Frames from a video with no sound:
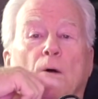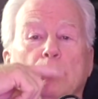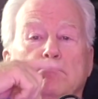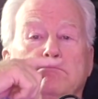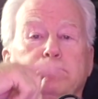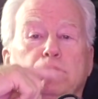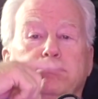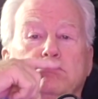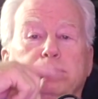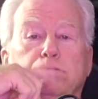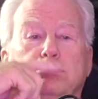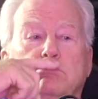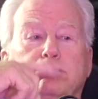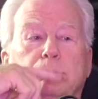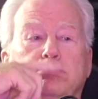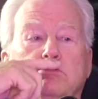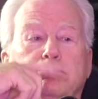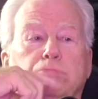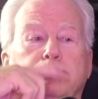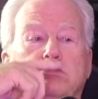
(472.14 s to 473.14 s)

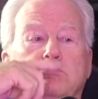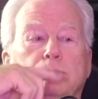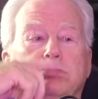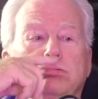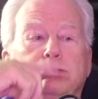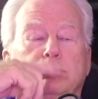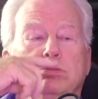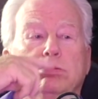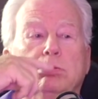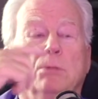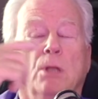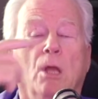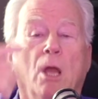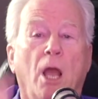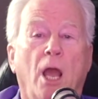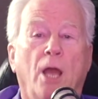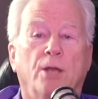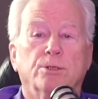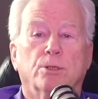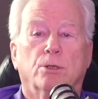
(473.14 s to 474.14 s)

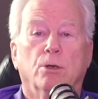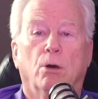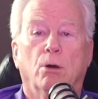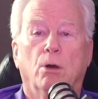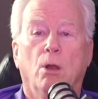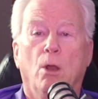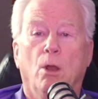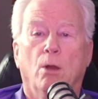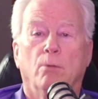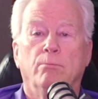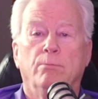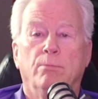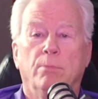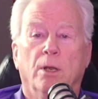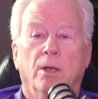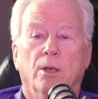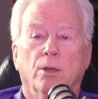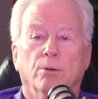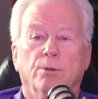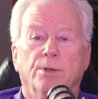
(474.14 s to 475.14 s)
And you go,
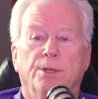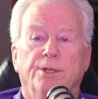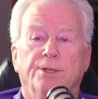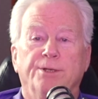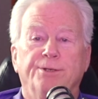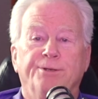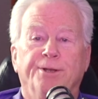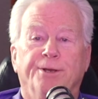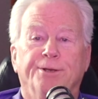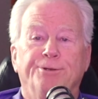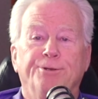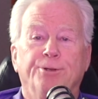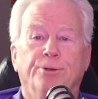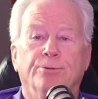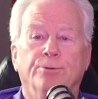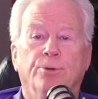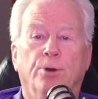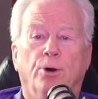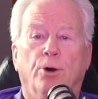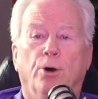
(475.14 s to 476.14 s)
Mary, did you
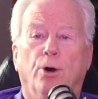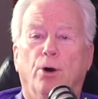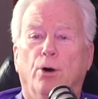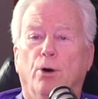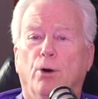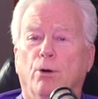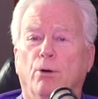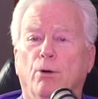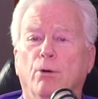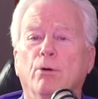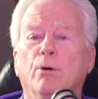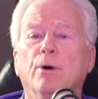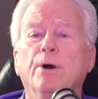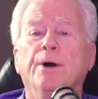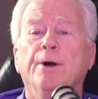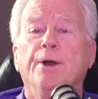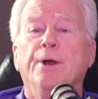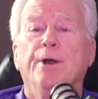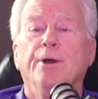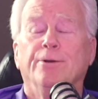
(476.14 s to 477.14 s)
know
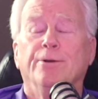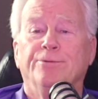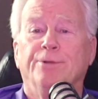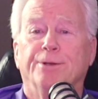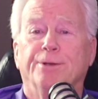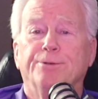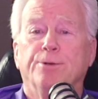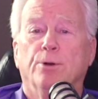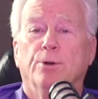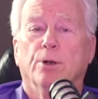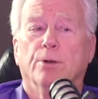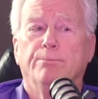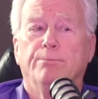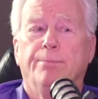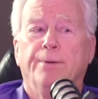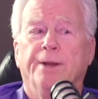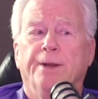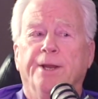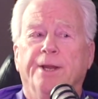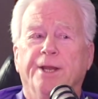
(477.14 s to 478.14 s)
that your
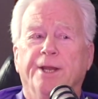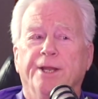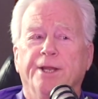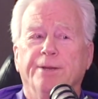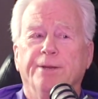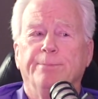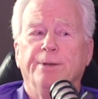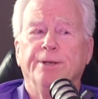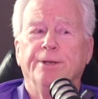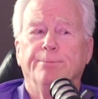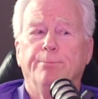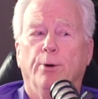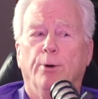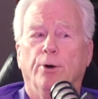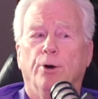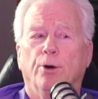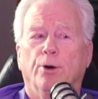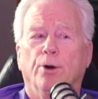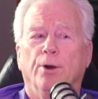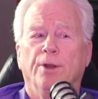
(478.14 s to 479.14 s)
baby
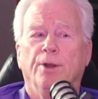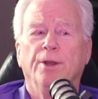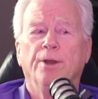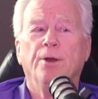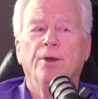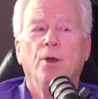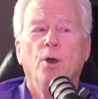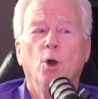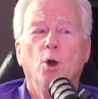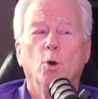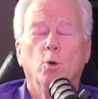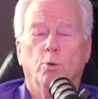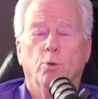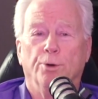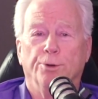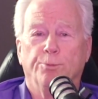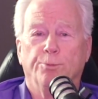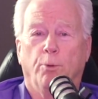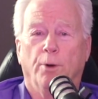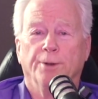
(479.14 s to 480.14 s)
boy
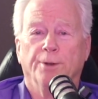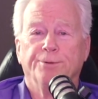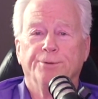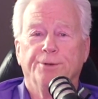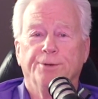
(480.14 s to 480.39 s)
would one